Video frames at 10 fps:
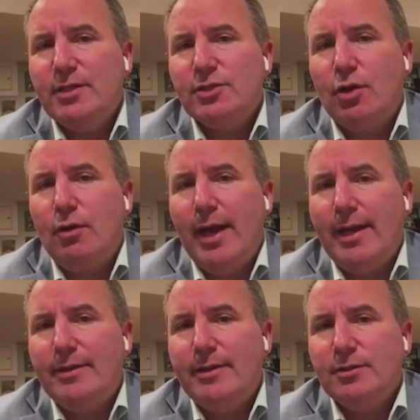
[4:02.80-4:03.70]
this all
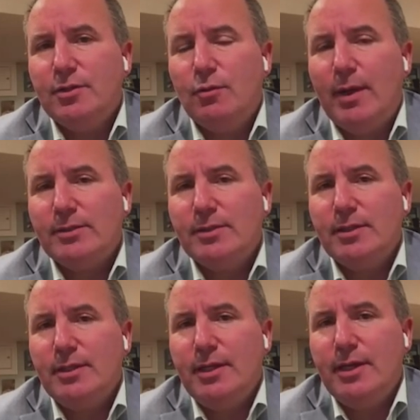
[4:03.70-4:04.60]
heading into the rest
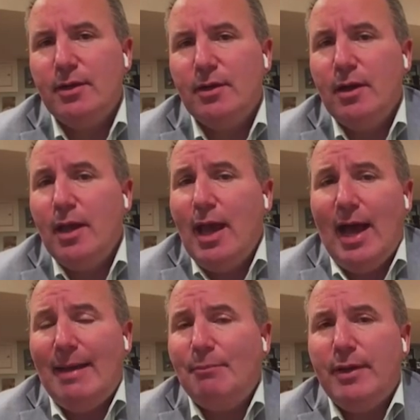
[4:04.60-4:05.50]
of the year,
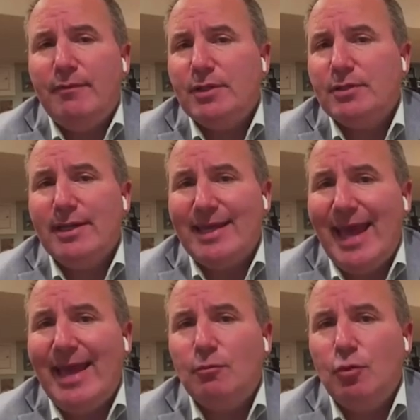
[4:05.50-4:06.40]
I believe this
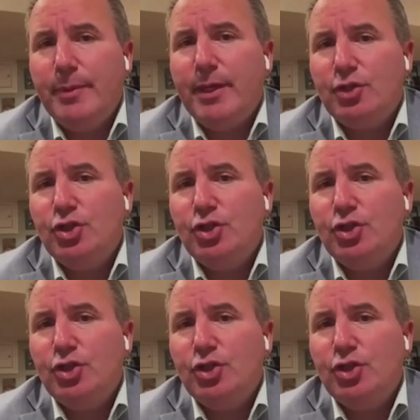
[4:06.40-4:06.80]
again will be a